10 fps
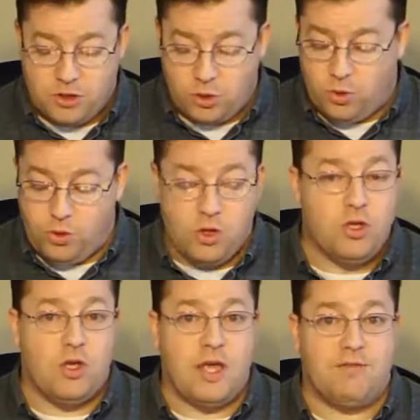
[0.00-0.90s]
So,
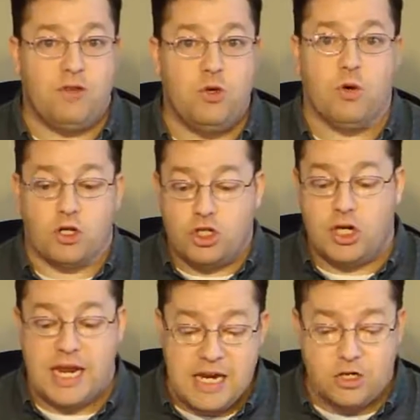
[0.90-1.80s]
if you are
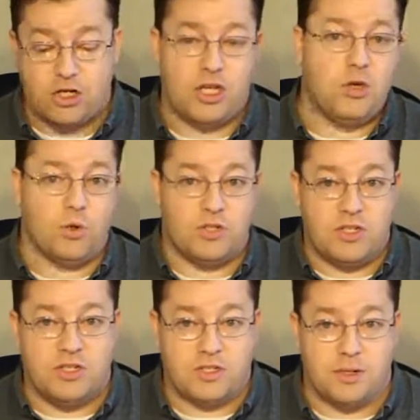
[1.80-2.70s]
changing your
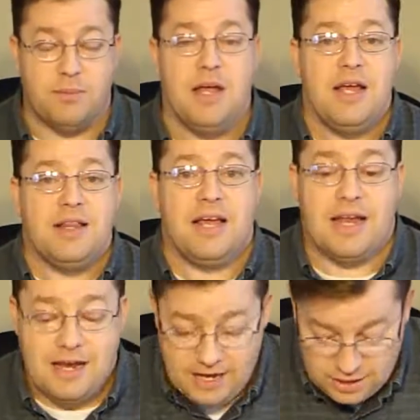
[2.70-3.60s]
system,
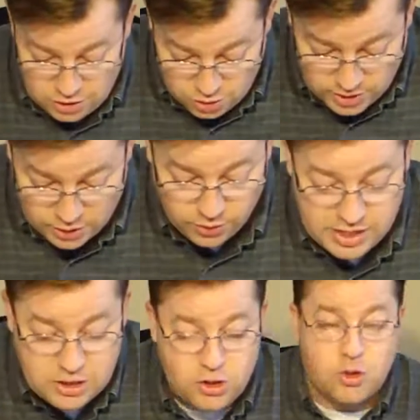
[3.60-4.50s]
then you either
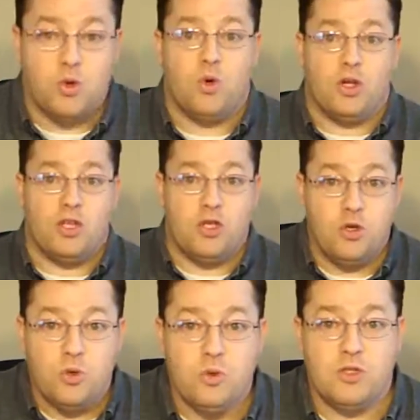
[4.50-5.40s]
need to
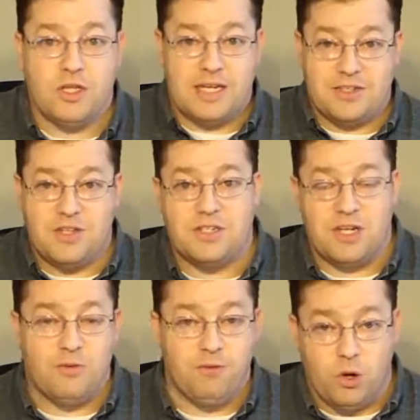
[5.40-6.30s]
use the
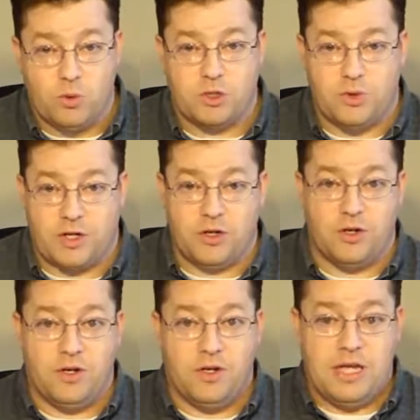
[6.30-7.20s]
existing flow
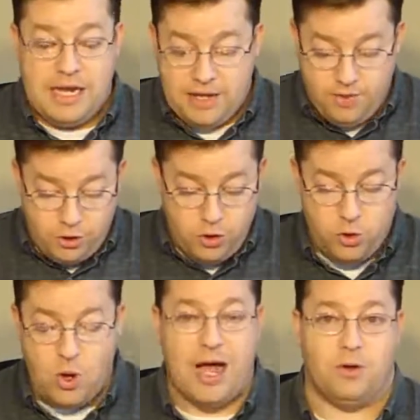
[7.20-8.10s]
restrictor in the
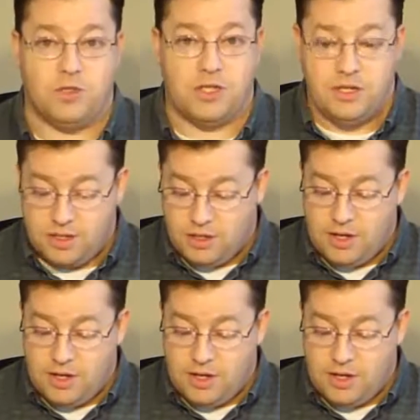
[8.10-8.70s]
new housing,